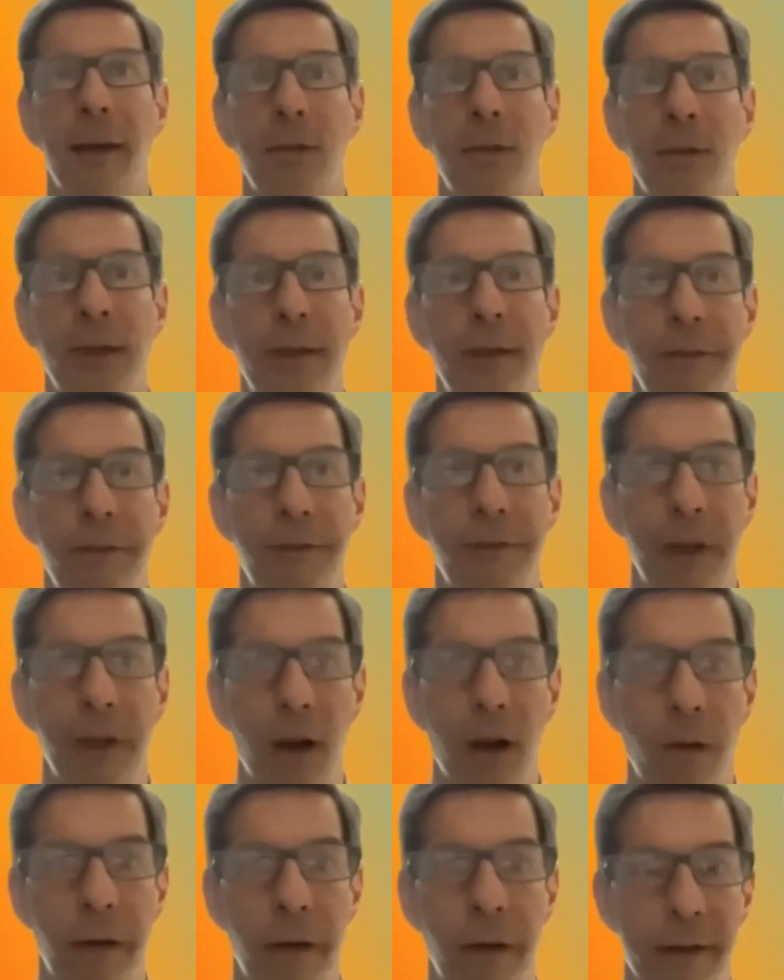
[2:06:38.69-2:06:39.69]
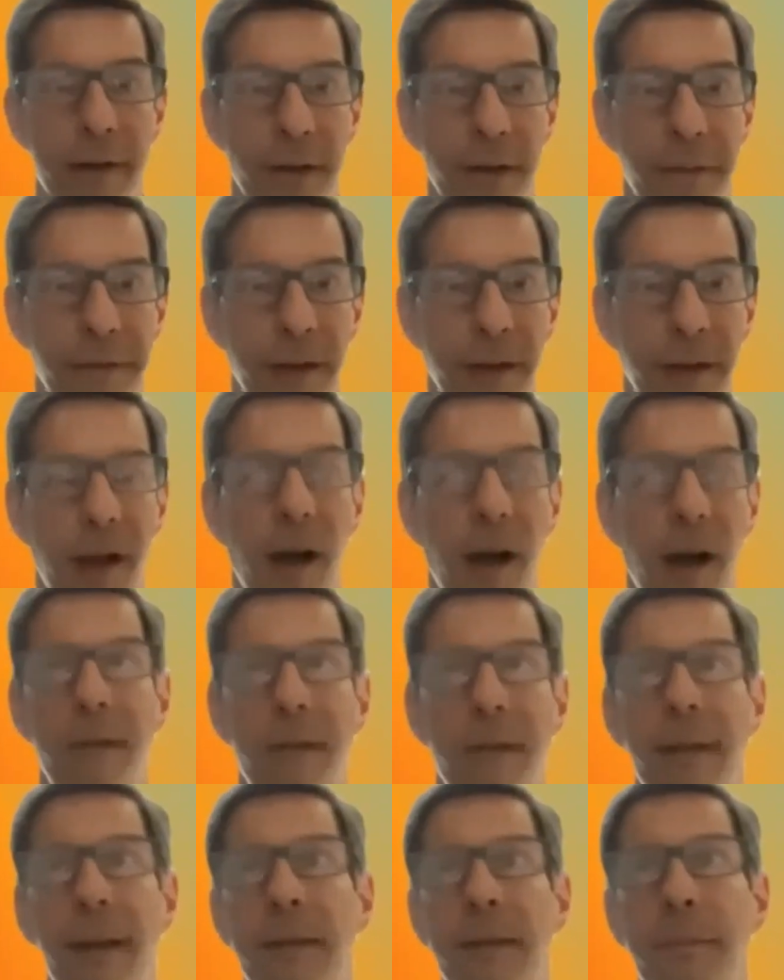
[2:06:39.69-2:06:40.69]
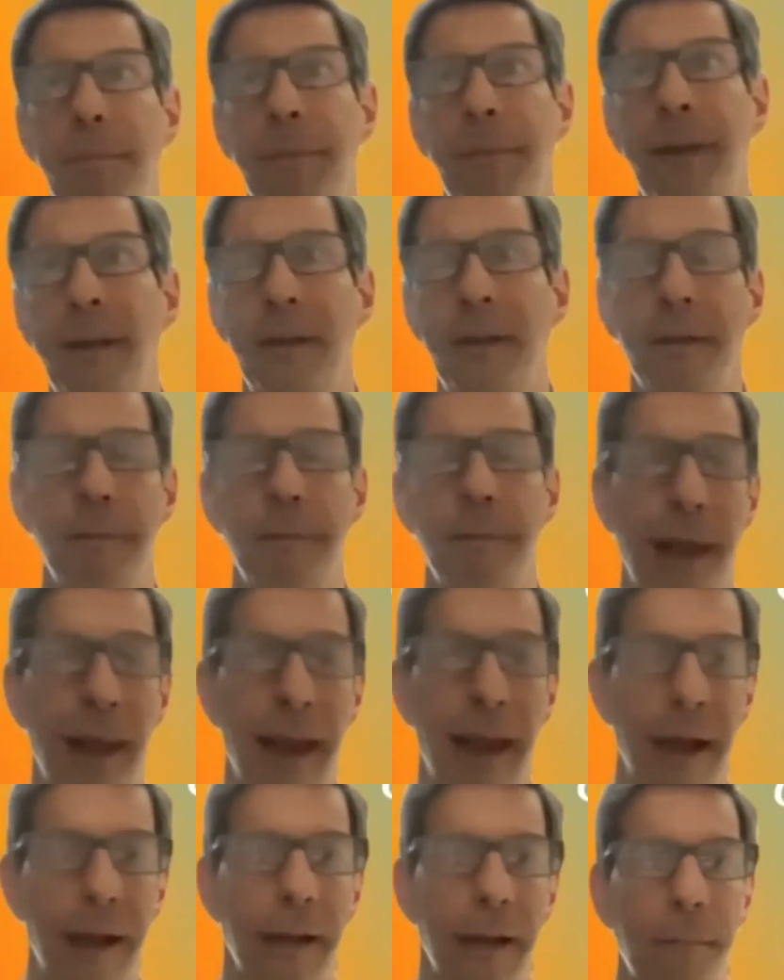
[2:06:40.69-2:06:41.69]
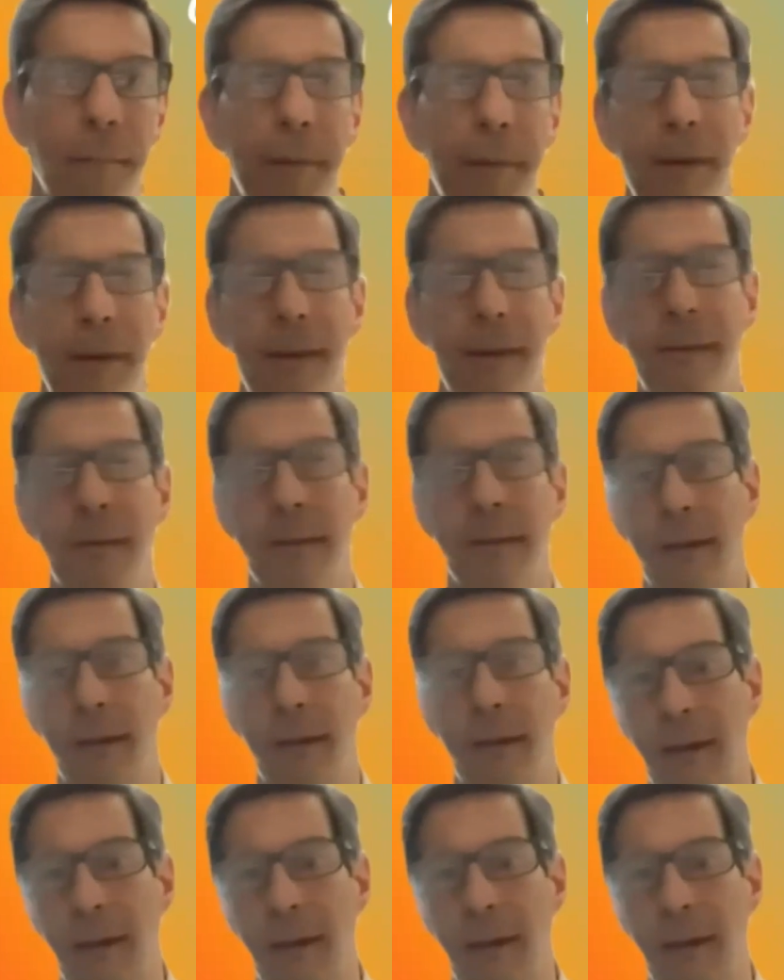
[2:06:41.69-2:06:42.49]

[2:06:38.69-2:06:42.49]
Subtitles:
to the different corners of the continent, be it malaria, be it